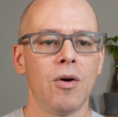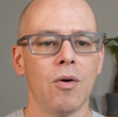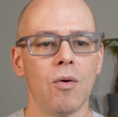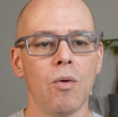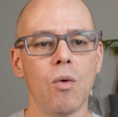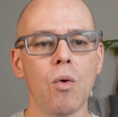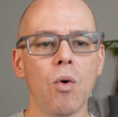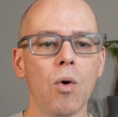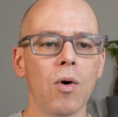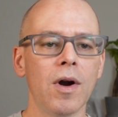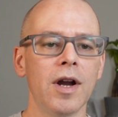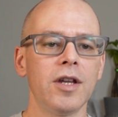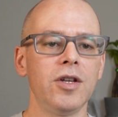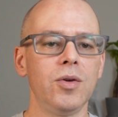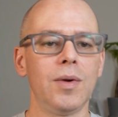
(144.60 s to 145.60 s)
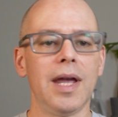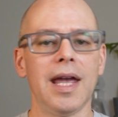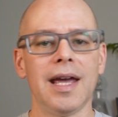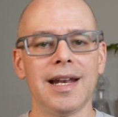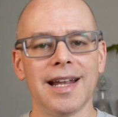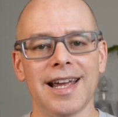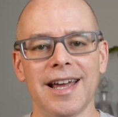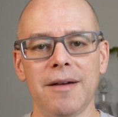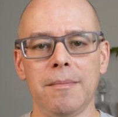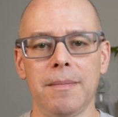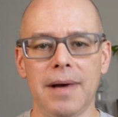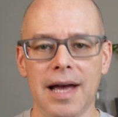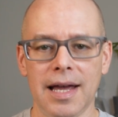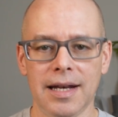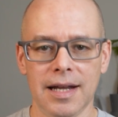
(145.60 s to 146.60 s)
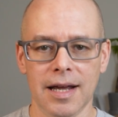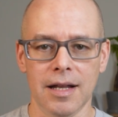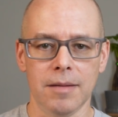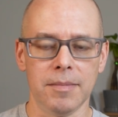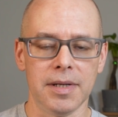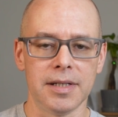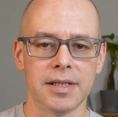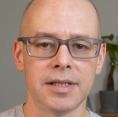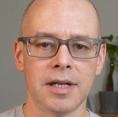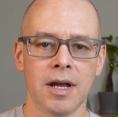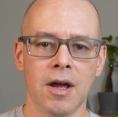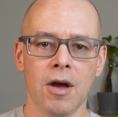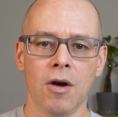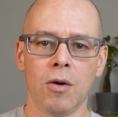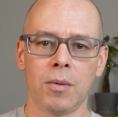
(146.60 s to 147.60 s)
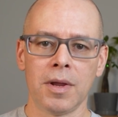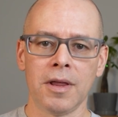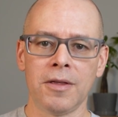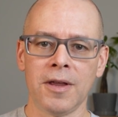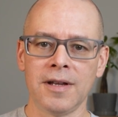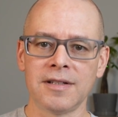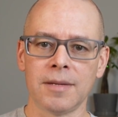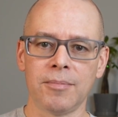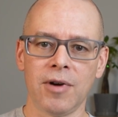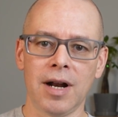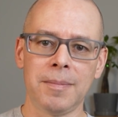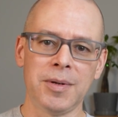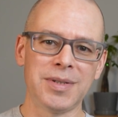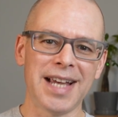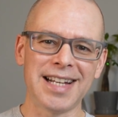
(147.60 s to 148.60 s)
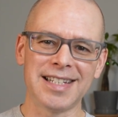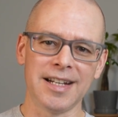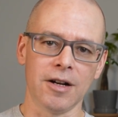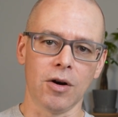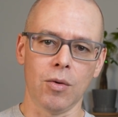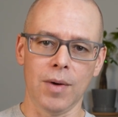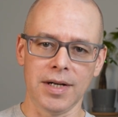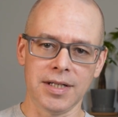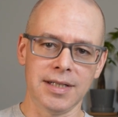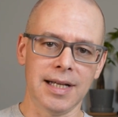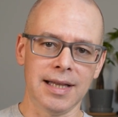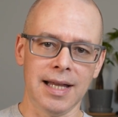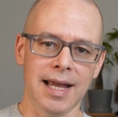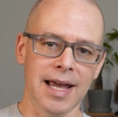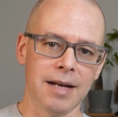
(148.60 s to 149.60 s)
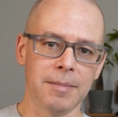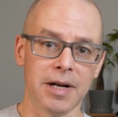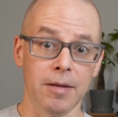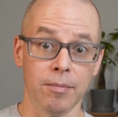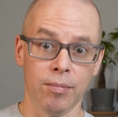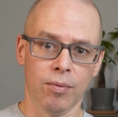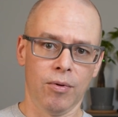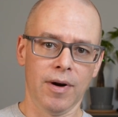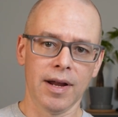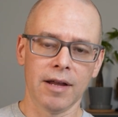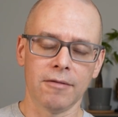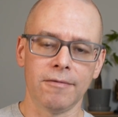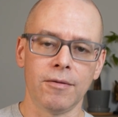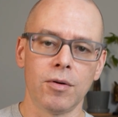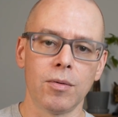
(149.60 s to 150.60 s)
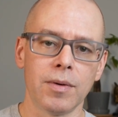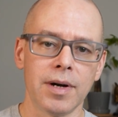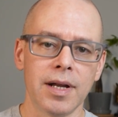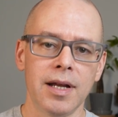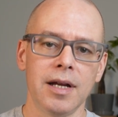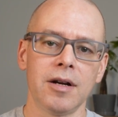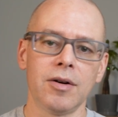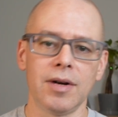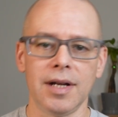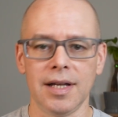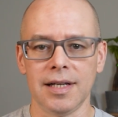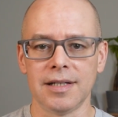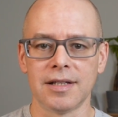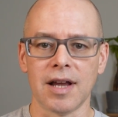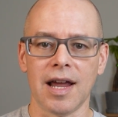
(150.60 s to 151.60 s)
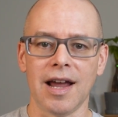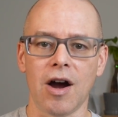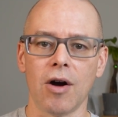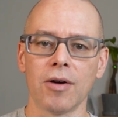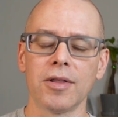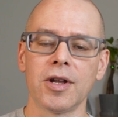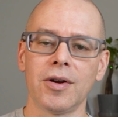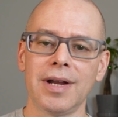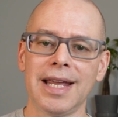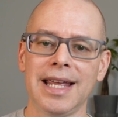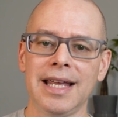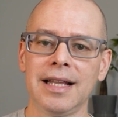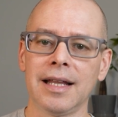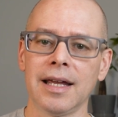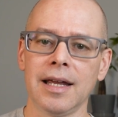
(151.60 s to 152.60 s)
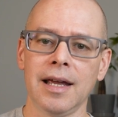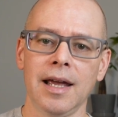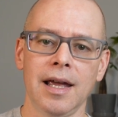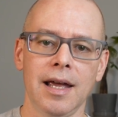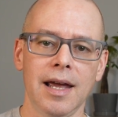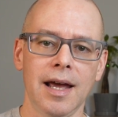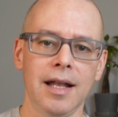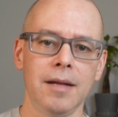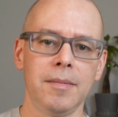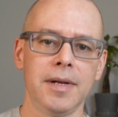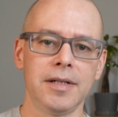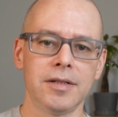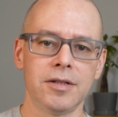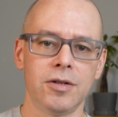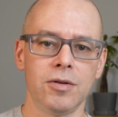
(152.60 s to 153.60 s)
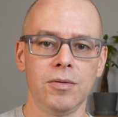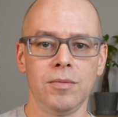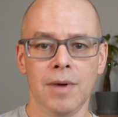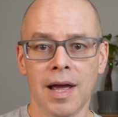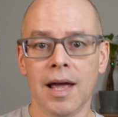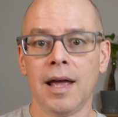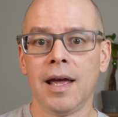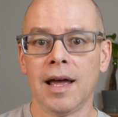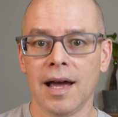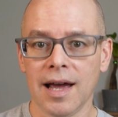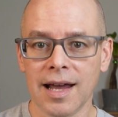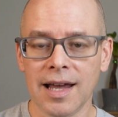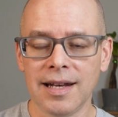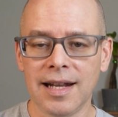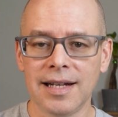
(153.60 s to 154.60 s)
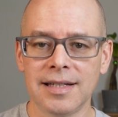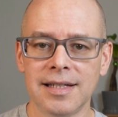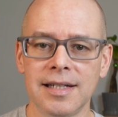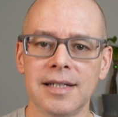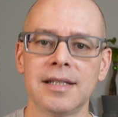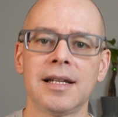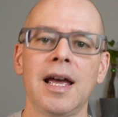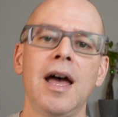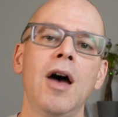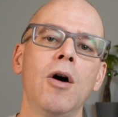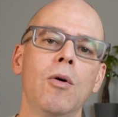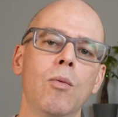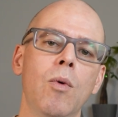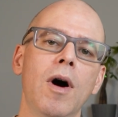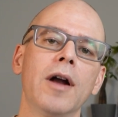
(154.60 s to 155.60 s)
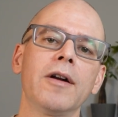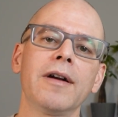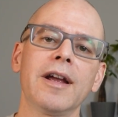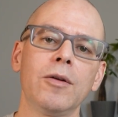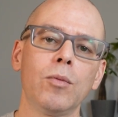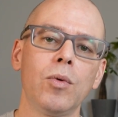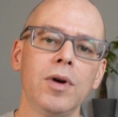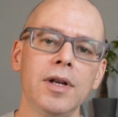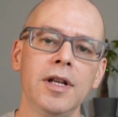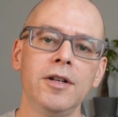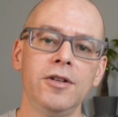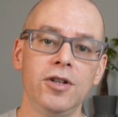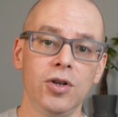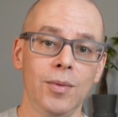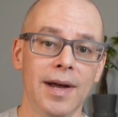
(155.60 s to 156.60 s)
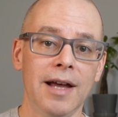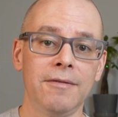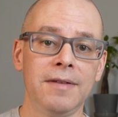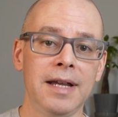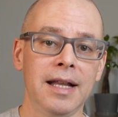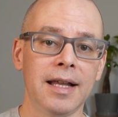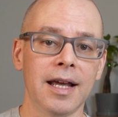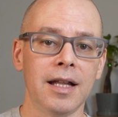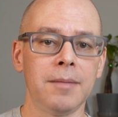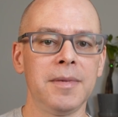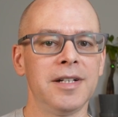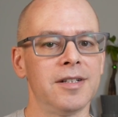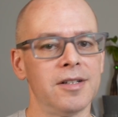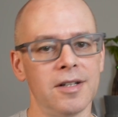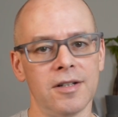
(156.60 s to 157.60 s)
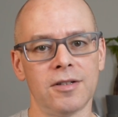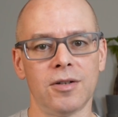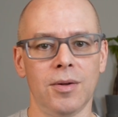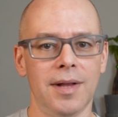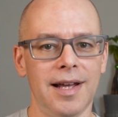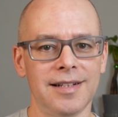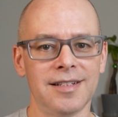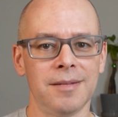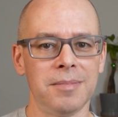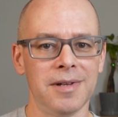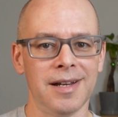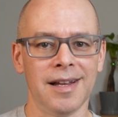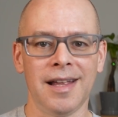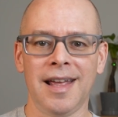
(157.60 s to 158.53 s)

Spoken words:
or you can combine elements. One of the things I brought up, it was actually in a question at the end, but I'll bring it forward here, is are there healing elements to a kineticist? Water and wood do have healing elements, so that's something